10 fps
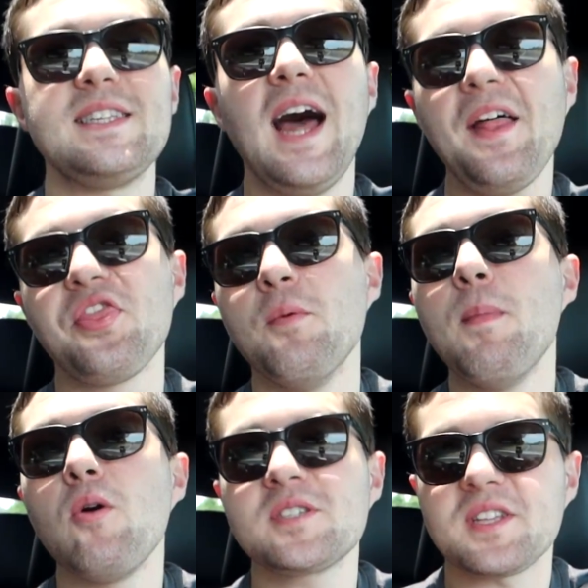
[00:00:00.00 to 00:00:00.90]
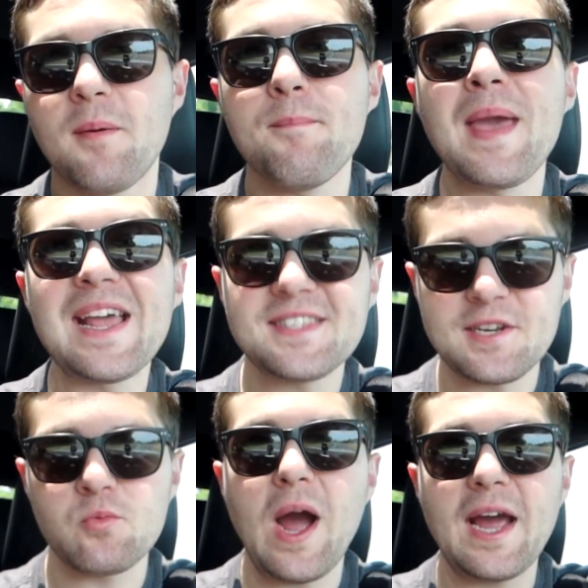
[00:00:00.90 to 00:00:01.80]
not the most
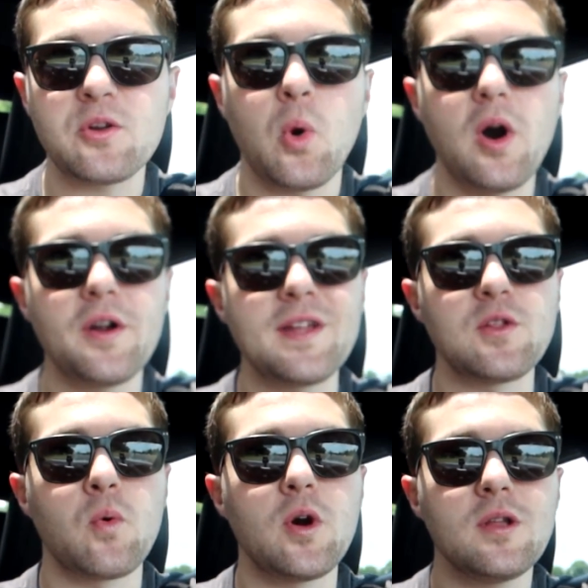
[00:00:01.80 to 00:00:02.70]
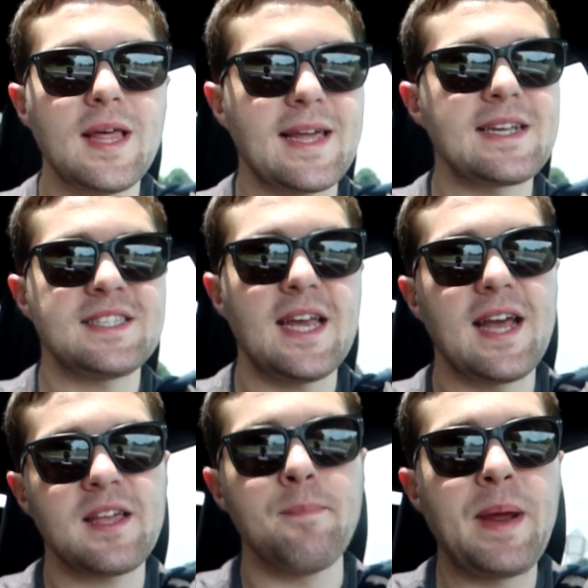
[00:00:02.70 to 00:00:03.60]
amazing ride quality in the world. Like I said,
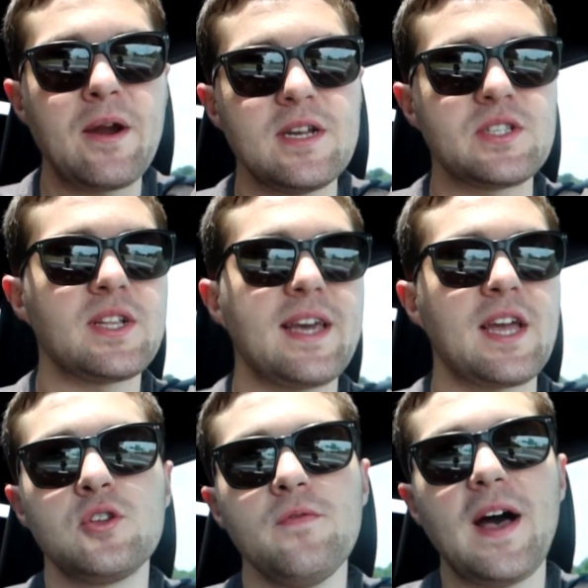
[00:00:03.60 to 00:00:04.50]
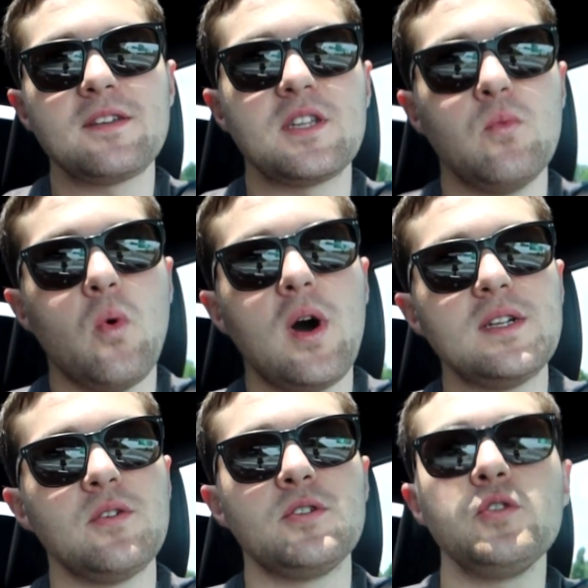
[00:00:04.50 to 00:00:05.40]
I compared it to like a
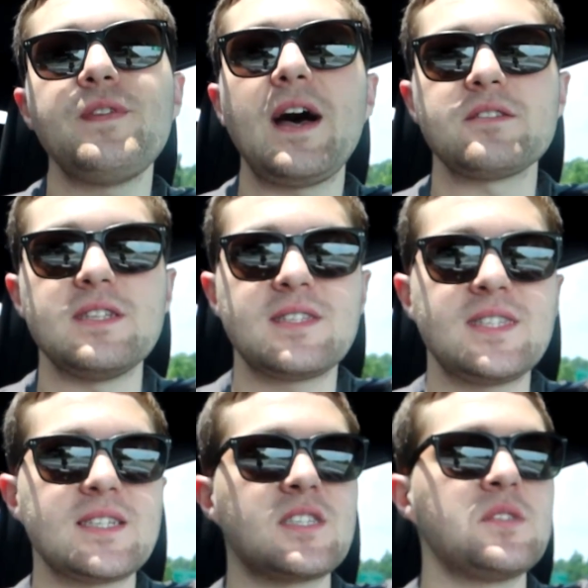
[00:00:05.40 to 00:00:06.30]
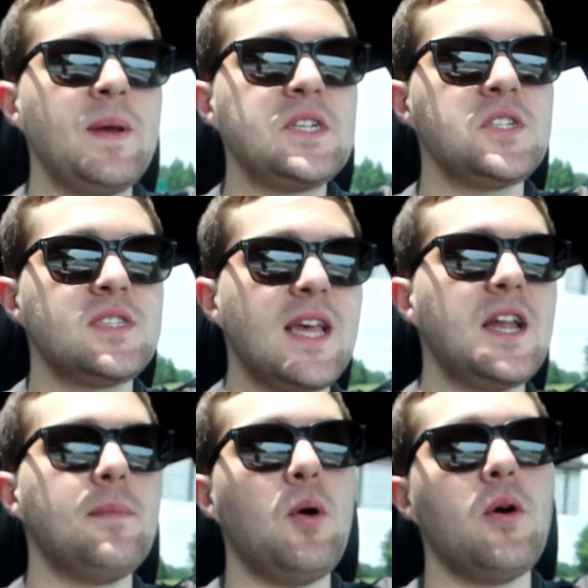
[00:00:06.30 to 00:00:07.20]
2001 to a 2006 suspension
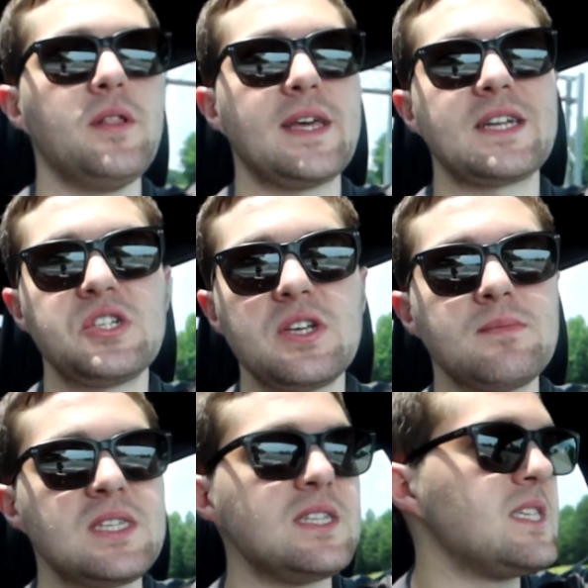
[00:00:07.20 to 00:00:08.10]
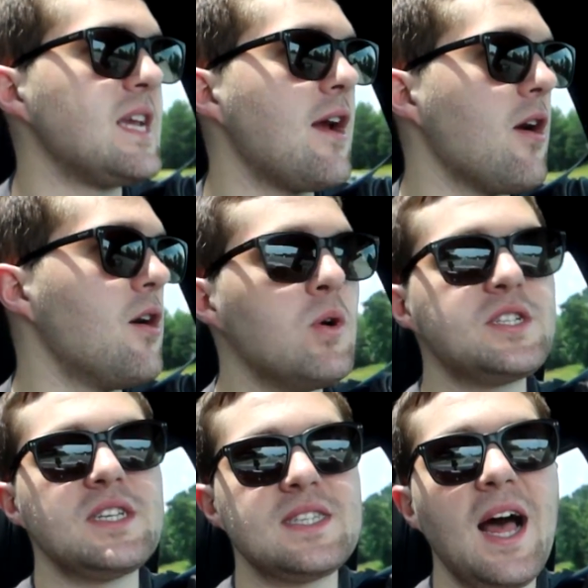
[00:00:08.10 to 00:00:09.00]
setup on like a GMC Sierra,
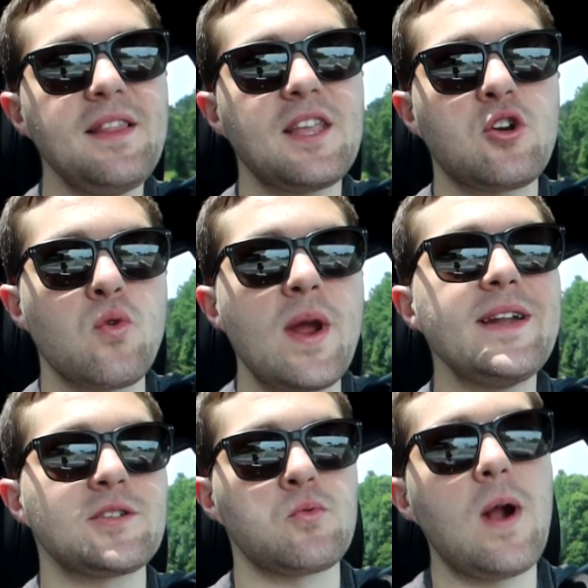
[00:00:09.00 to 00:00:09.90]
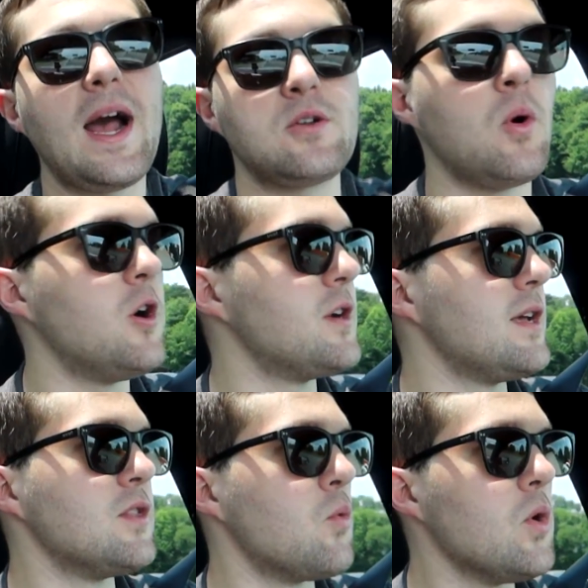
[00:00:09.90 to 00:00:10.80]
which is not the greatest ride quality
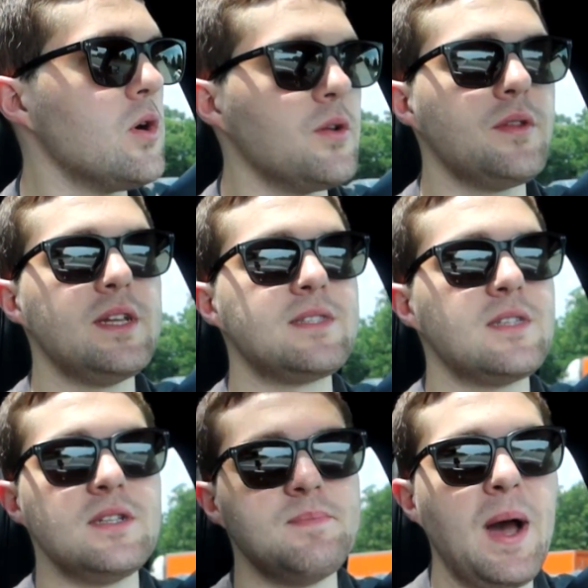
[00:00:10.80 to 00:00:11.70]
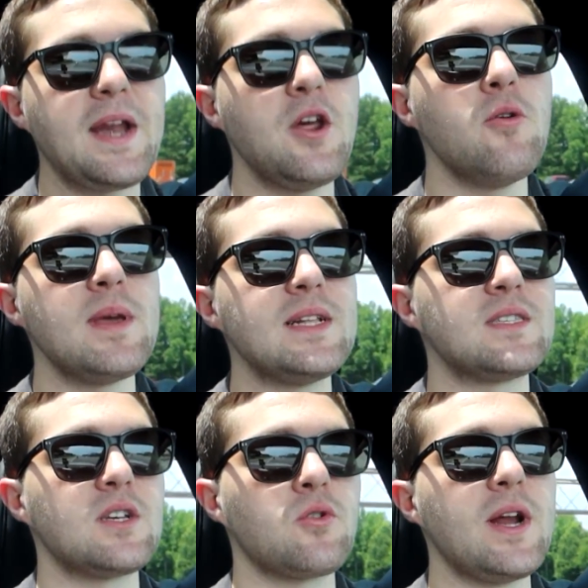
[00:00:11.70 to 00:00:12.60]
in the world. It's by no means
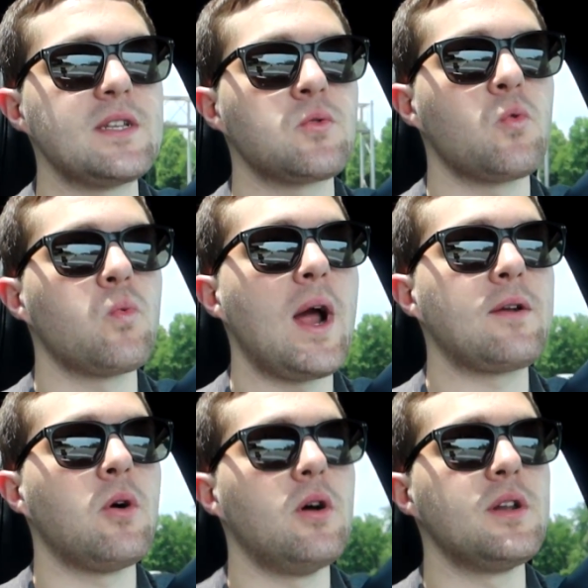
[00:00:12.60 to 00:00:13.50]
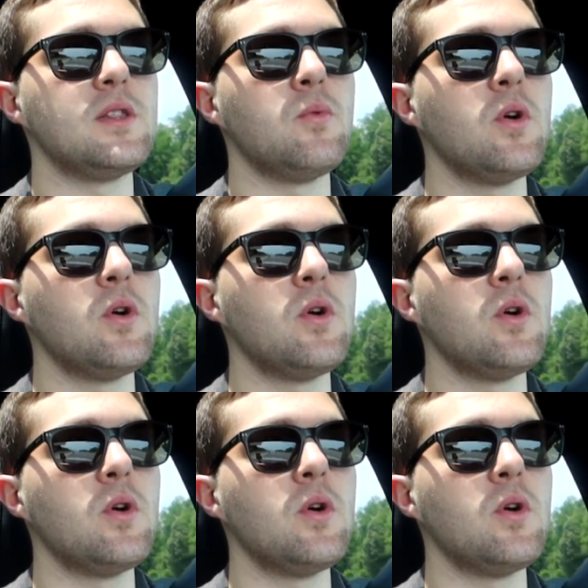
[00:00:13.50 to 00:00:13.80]
the greatest ride quality in the